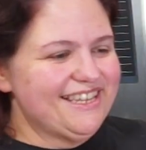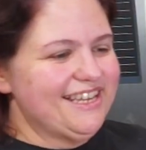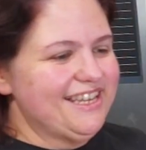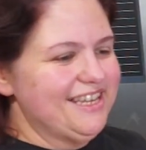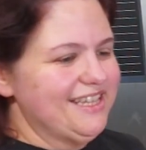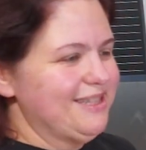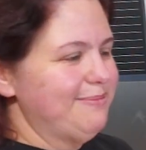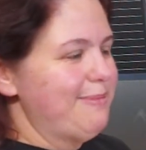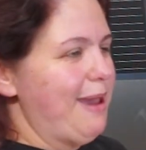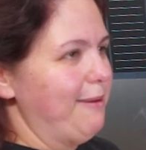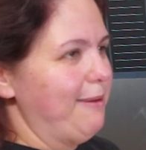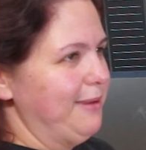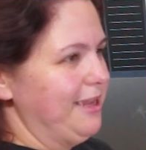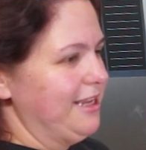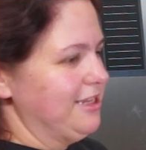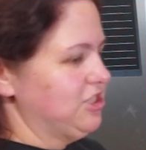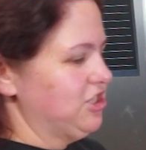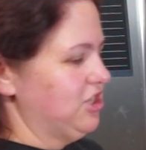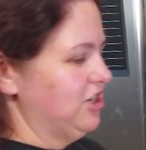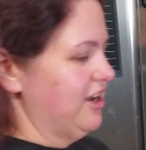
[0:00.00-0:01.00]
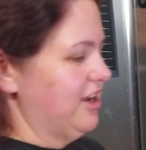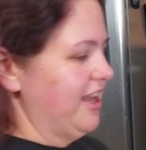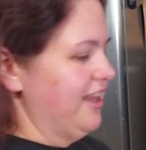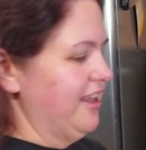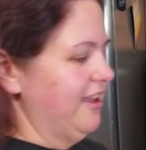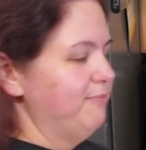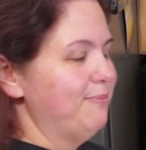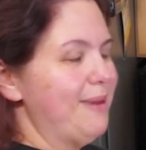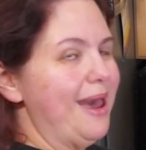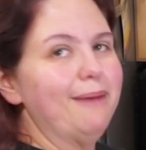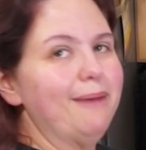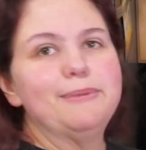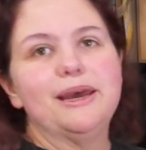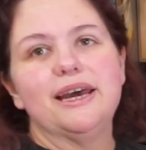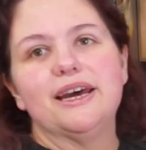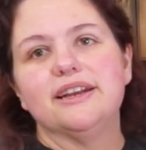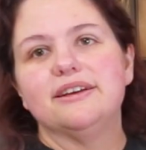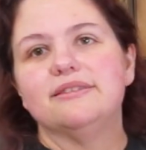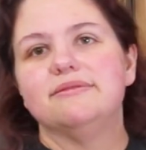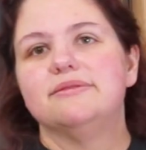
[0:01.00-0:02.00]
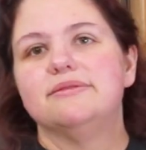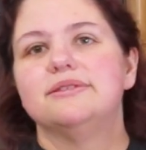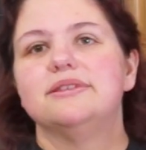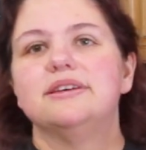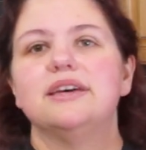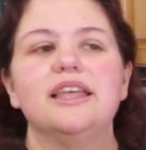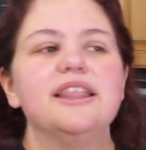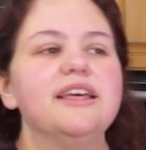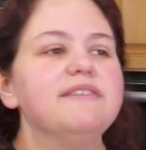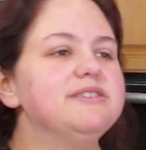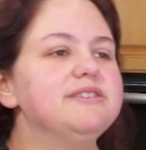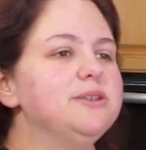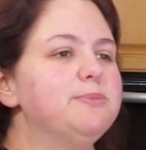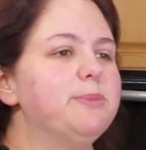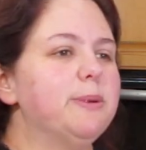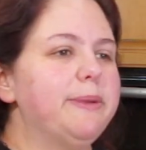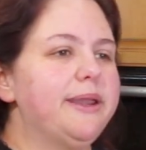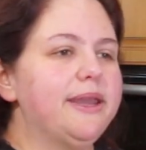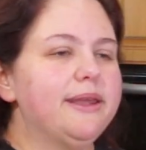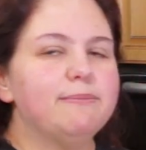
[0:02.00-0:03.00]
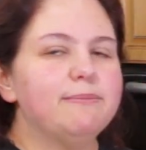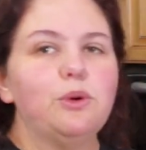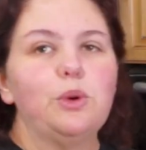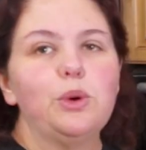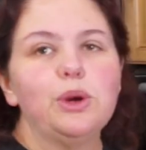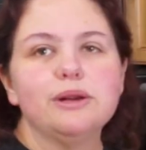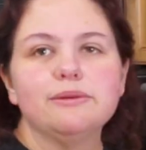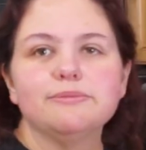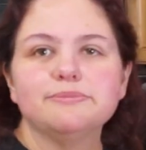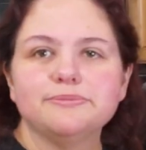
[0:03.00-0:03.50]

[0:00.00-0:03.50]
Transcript: It's a Batman shirt. I love Batman. I love Superman more.